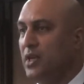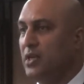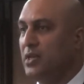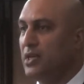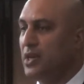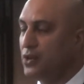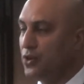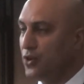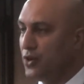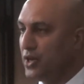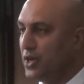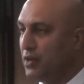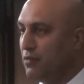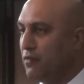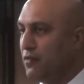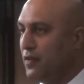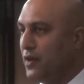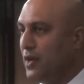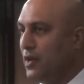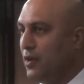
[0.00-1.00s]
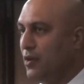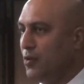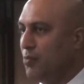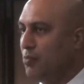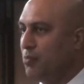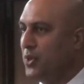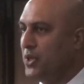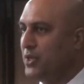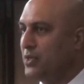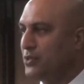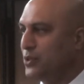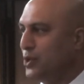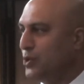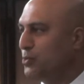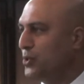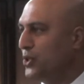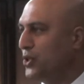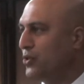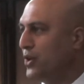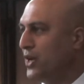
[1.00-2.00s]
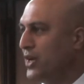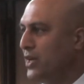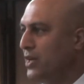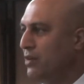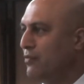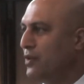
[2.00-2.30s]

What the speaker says: Now, I've got to give Peter Salisbury credit.